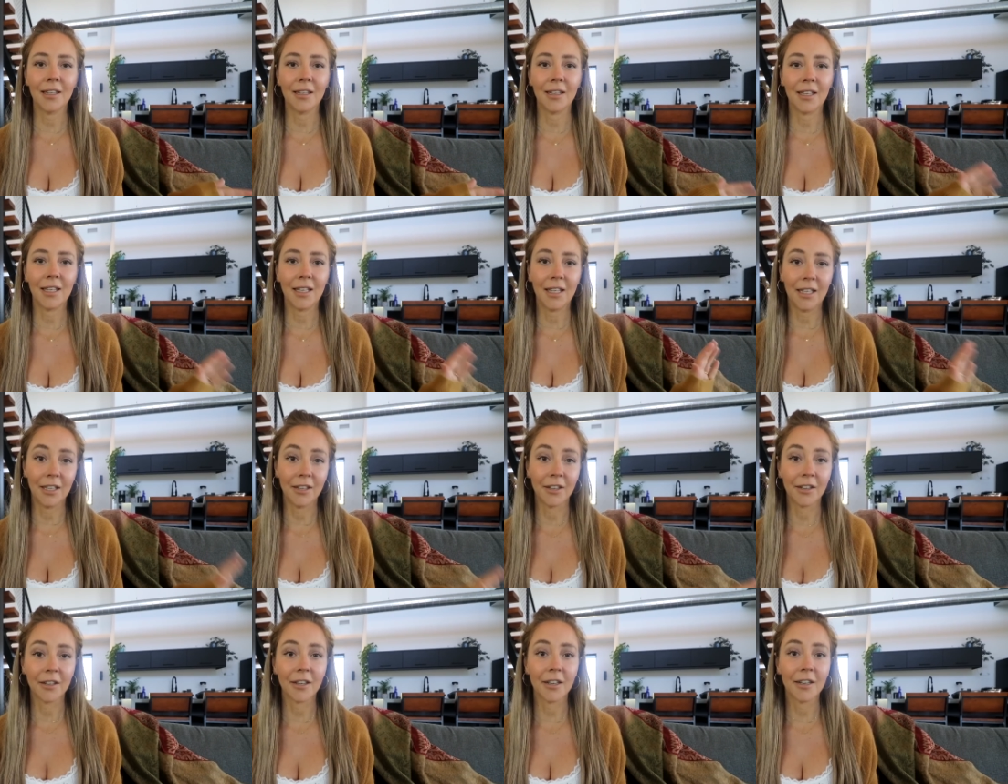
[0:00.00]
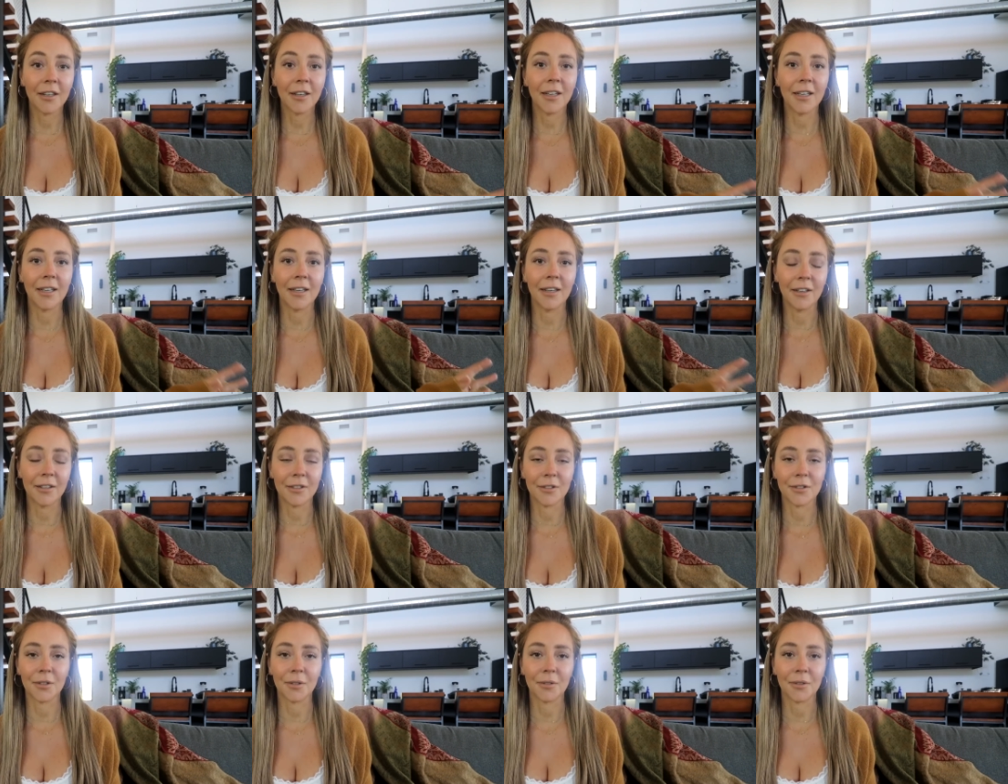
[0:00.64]
here in
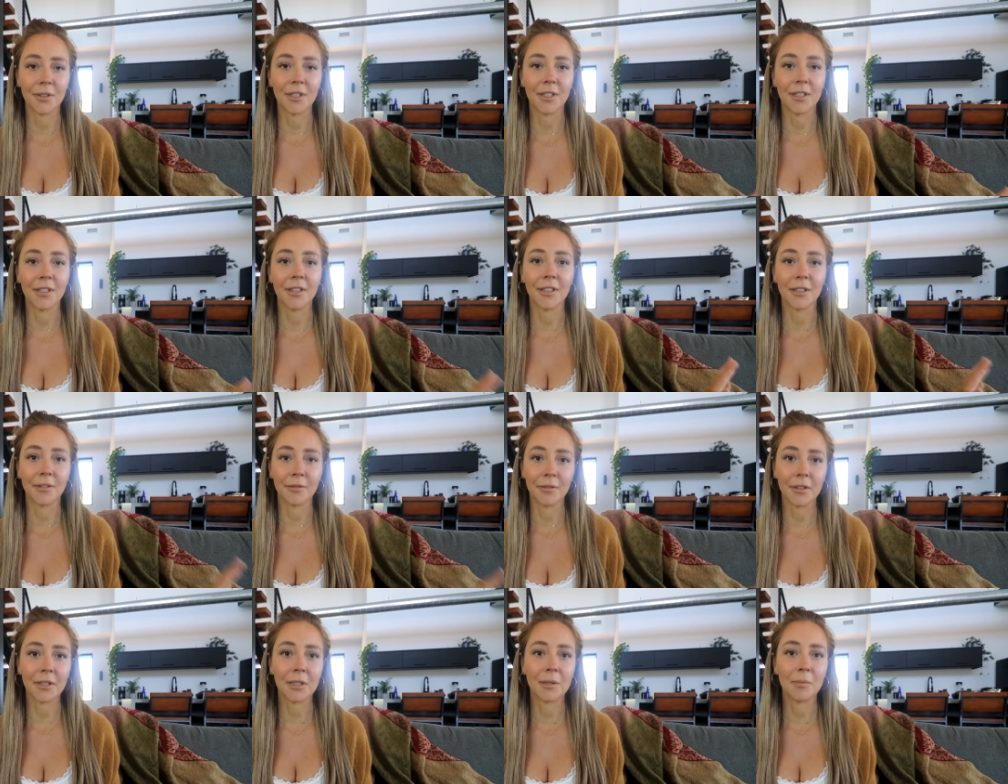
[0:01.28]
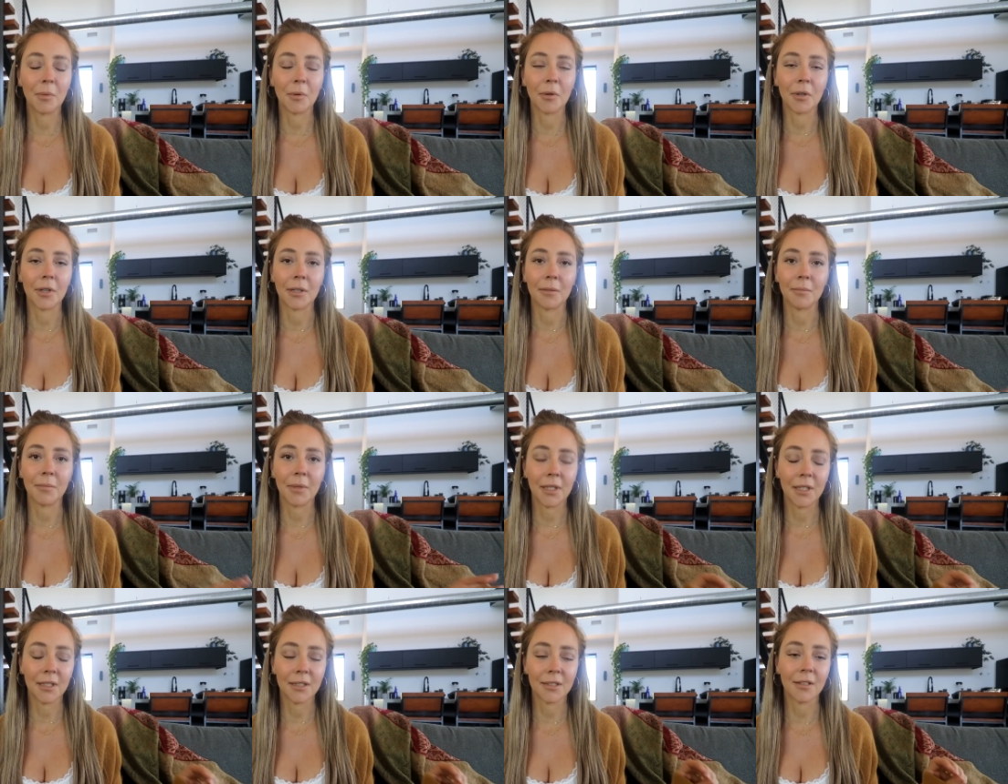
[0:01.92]
Arizona, they're really boring
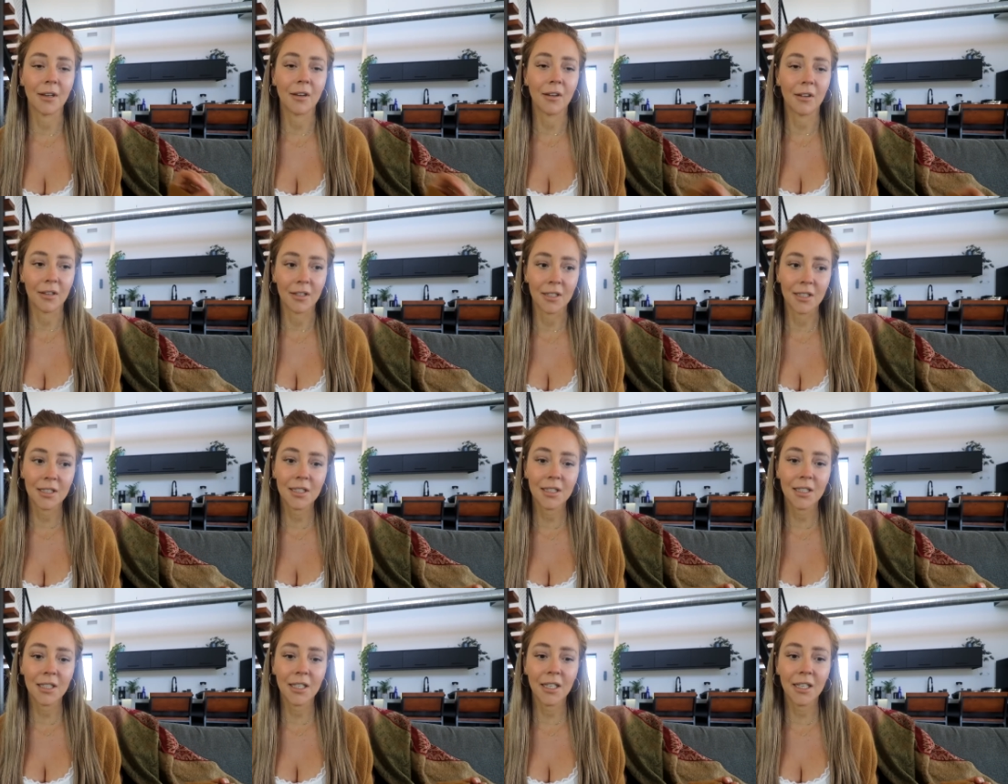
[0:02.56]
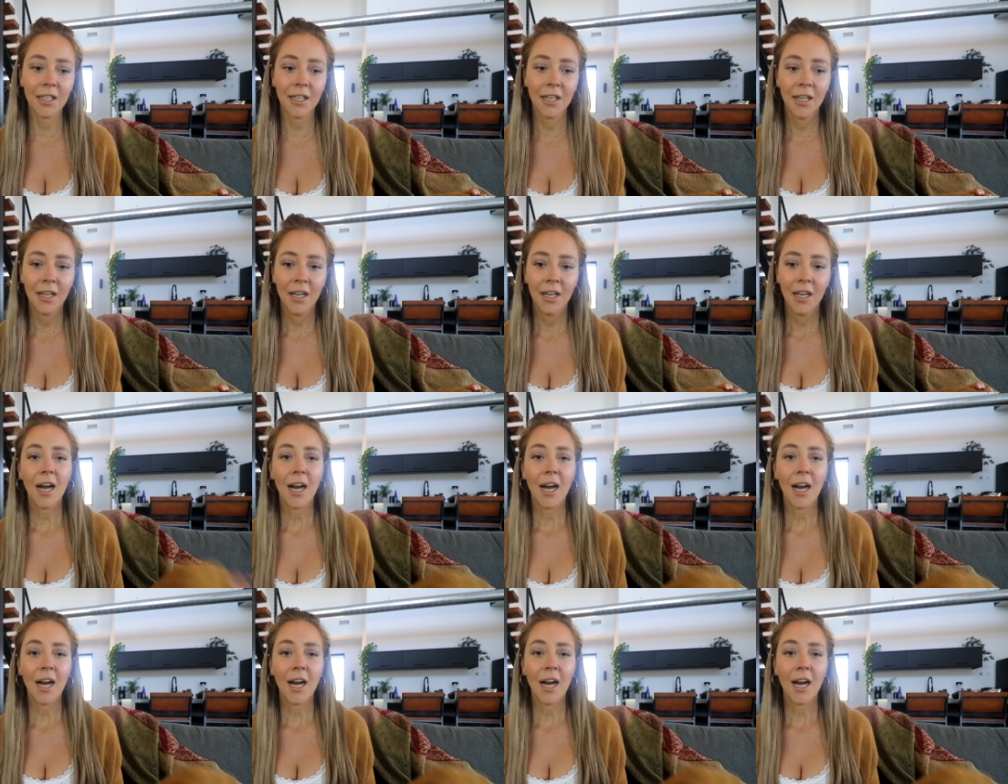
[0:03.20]
because honestly,